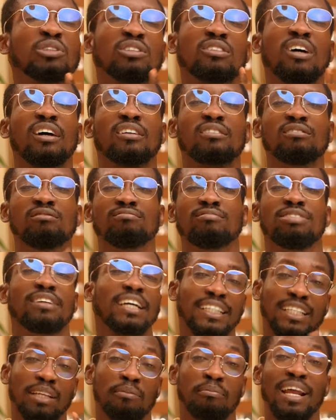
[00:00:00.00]
it's not.
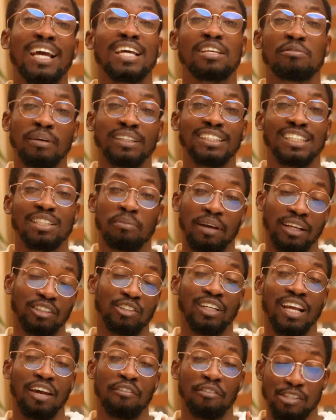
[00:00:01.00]
The Blackmagic
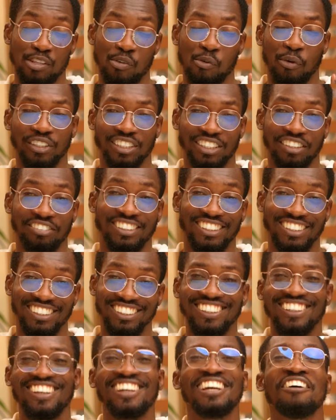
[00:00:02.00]
battery life is the worst I've
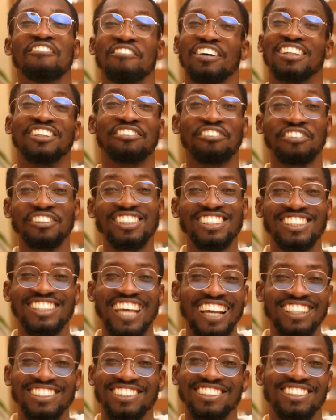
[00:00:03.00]
seen. But the Fuji
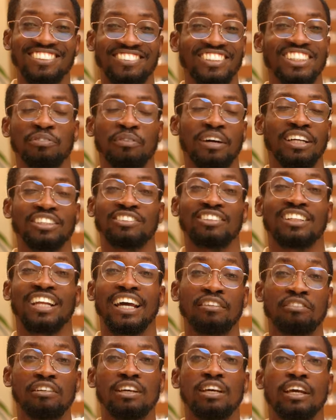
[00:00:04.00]
XT3's battery
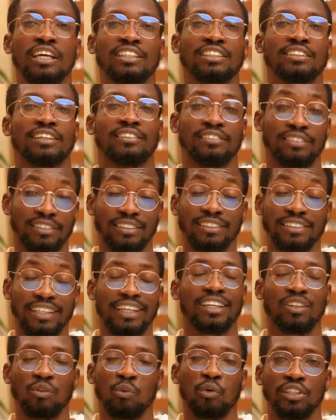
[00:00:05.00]
life is like the
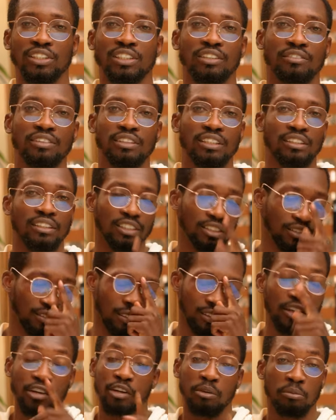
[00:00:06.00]
second worst I've seen. It's
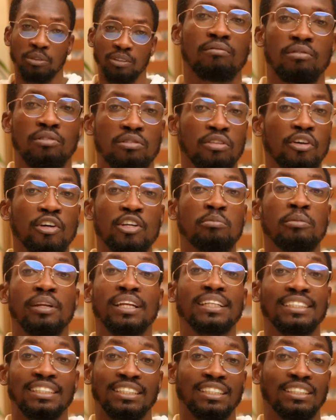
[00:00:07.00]
terrible. 30
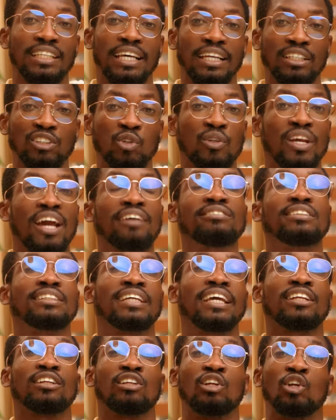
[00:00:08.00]
minutes is dead. So you have to
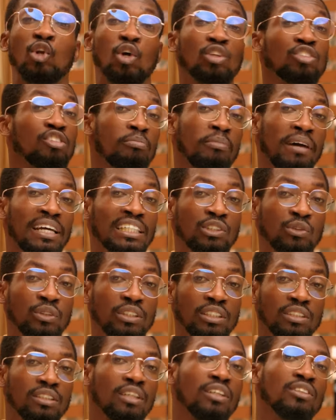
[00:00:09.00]
get a lot of
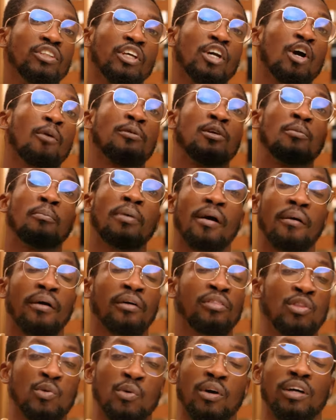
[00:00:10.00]
batteries to help you
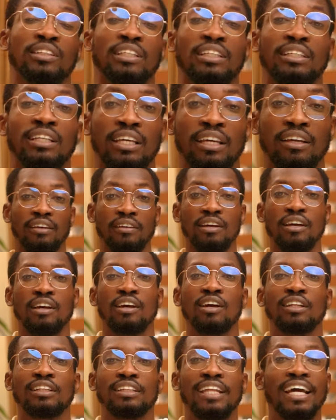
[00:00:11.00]
power throughout the day.
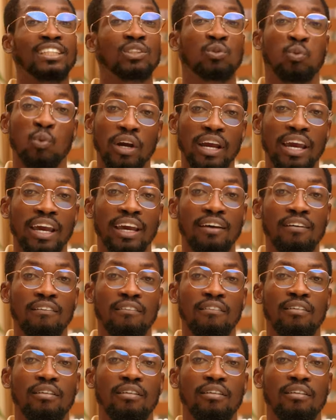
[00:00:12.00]
That's where